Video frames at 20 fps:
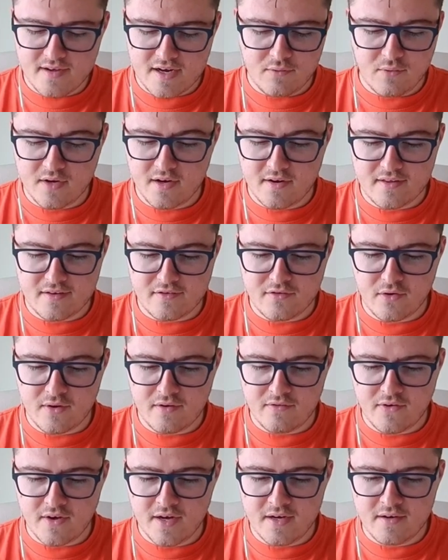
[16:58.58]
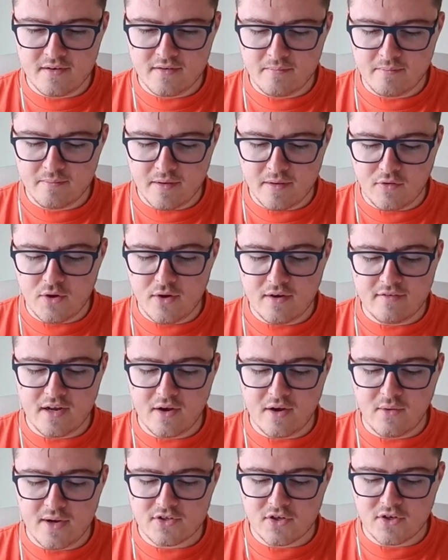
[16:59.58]
And if we don't, that's totally fine. But if you do have
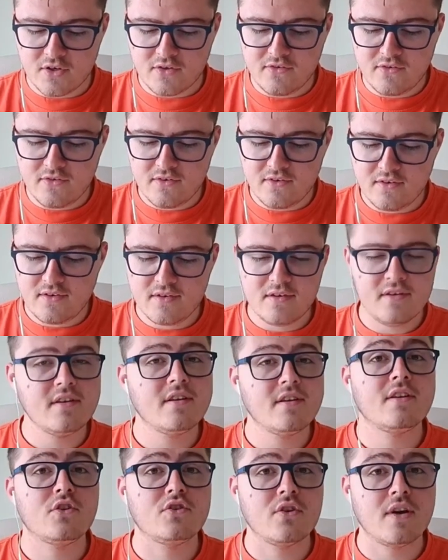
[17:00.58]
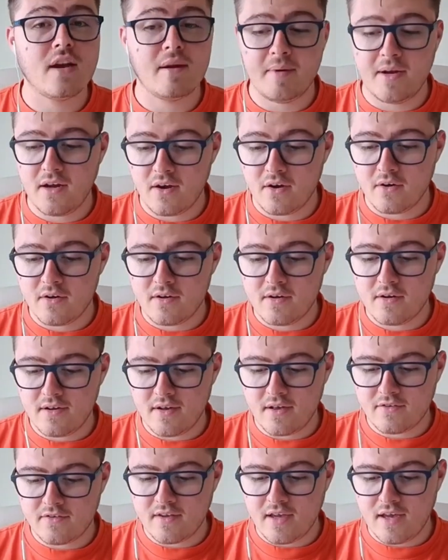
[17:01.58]
any questions, do let me know.
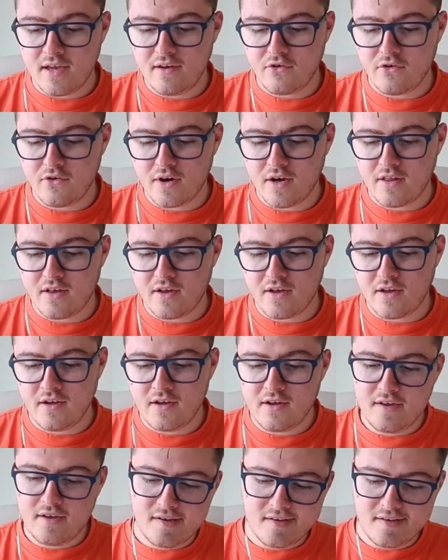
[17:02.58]
I'll sit here for another,